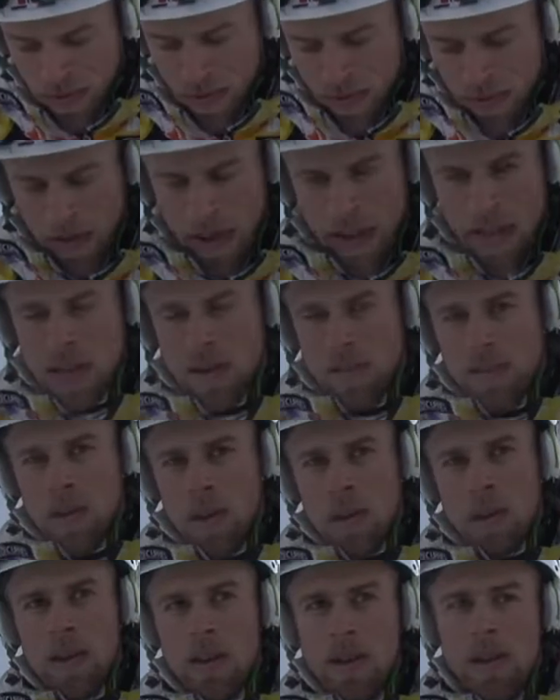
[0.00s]

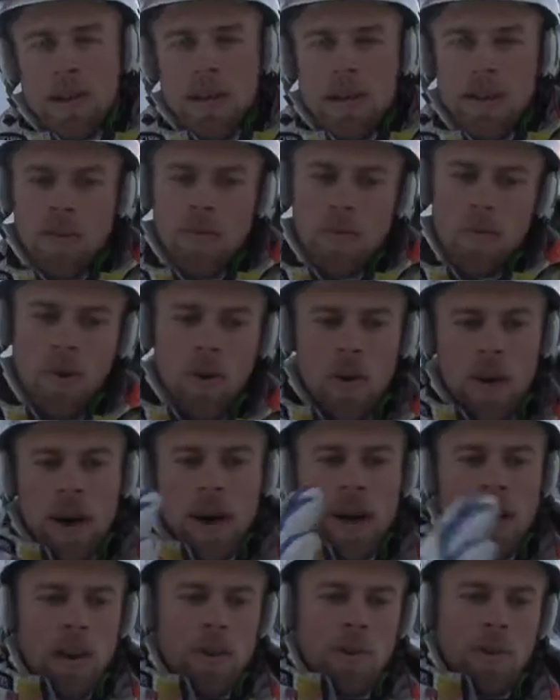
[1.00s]
flexible, the more
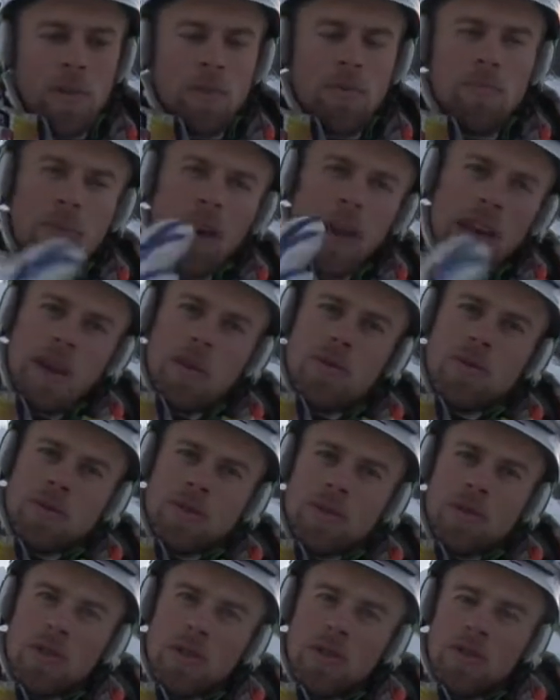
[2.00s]
angle you can make on the
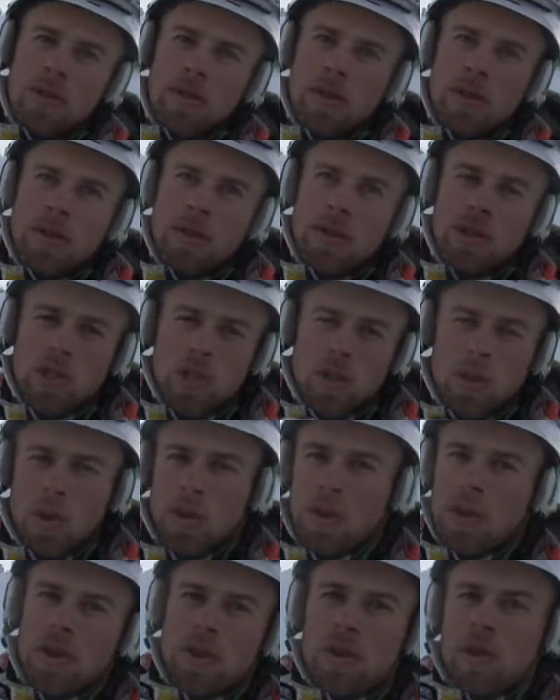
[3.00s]
snow, the
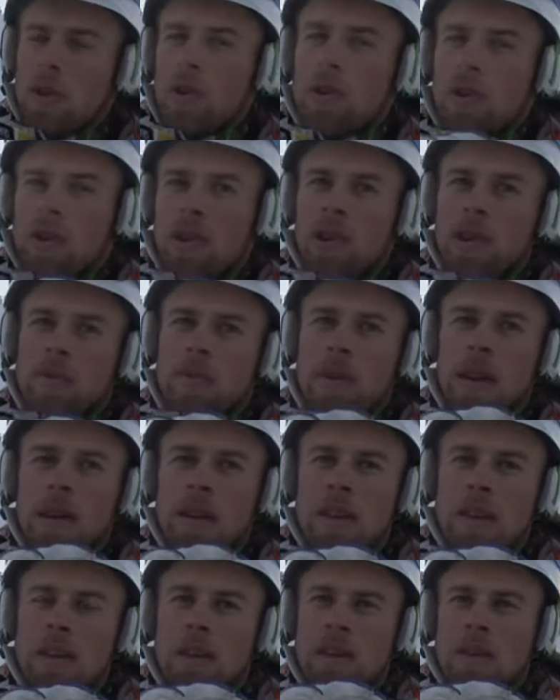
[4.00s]
shorter turn can you
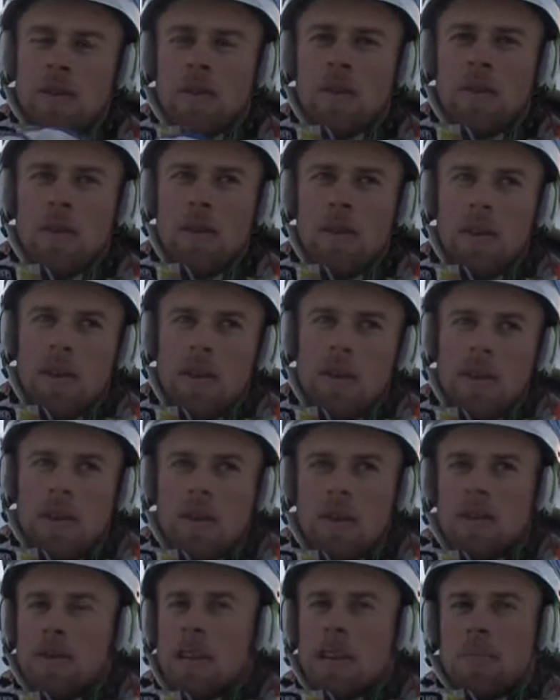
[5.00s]
make. So
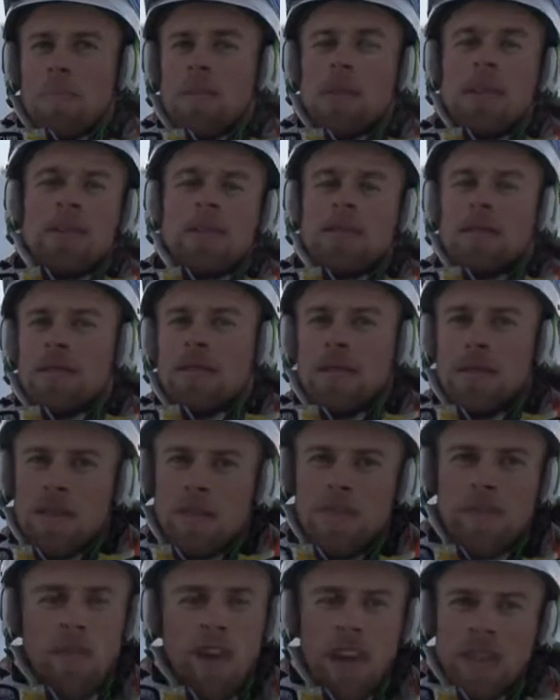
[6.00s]
that means
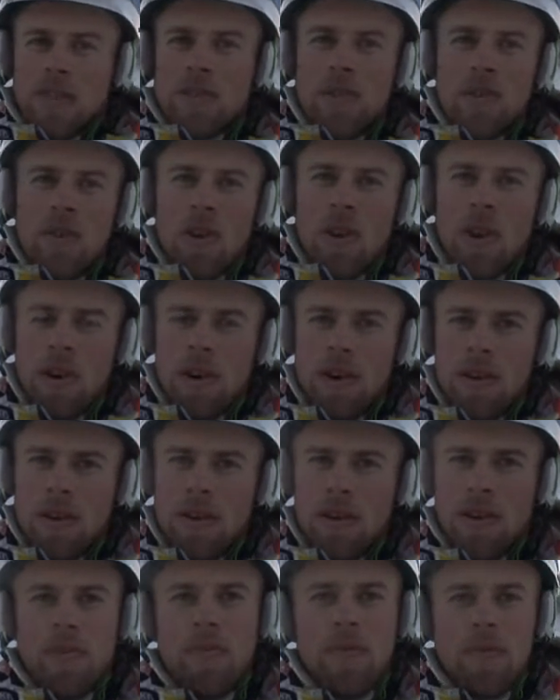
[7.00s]
the faster you are.
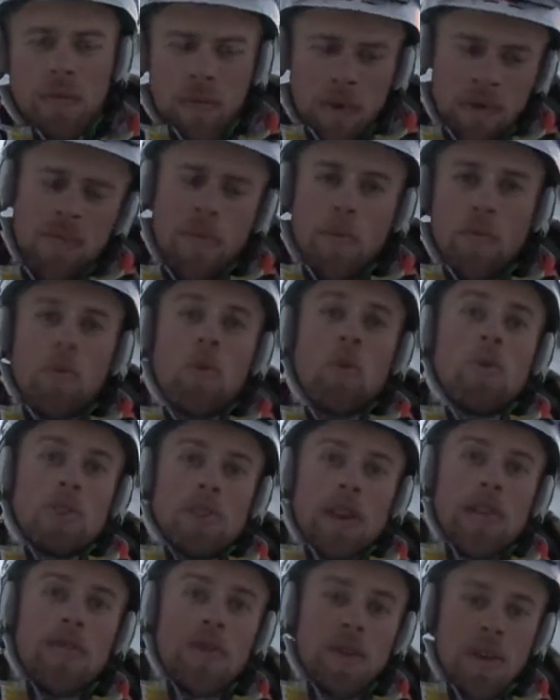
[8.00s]
If of course
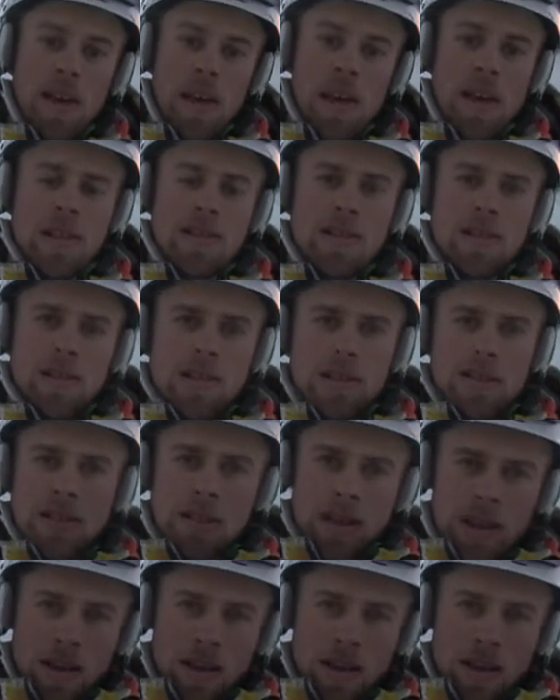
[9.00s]
everything else is